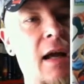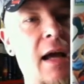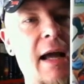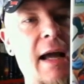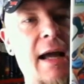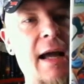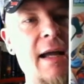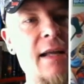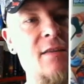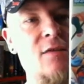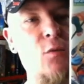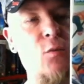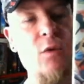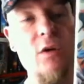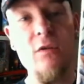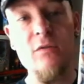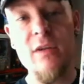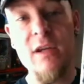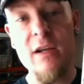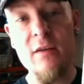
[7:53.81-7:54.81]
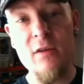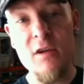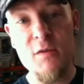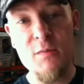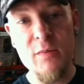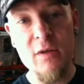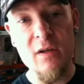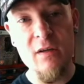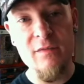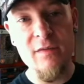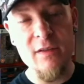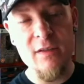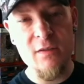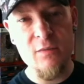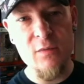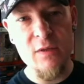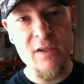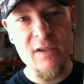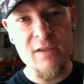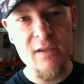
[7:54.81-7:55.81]
and World Heroes Perfect,
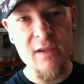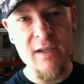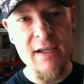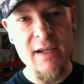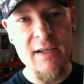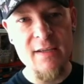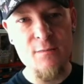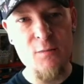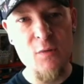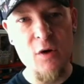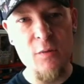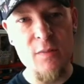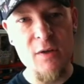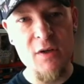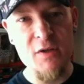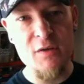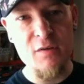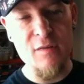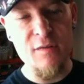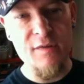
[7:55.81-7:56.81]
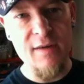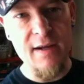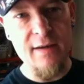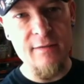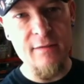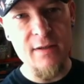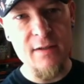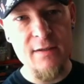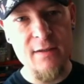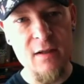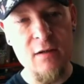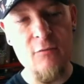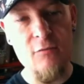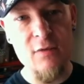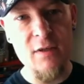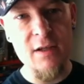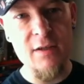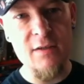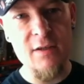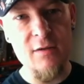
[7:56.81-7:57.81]
which is my personal favourite. I
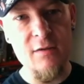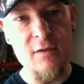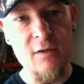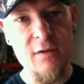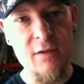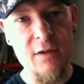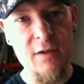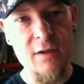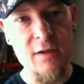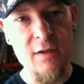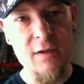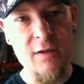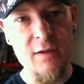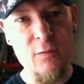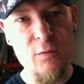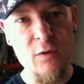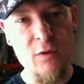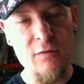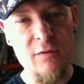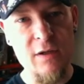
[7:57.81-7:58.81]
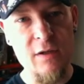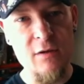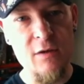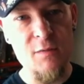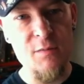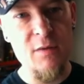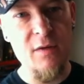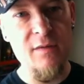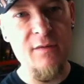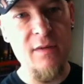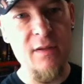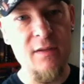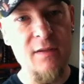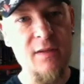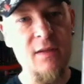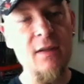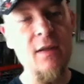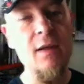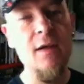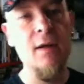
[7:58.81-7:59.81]
really do like World Heroes
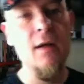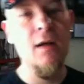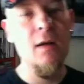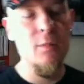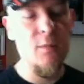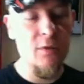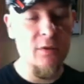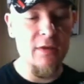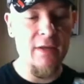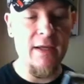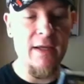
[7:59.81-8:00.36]
Perfect. But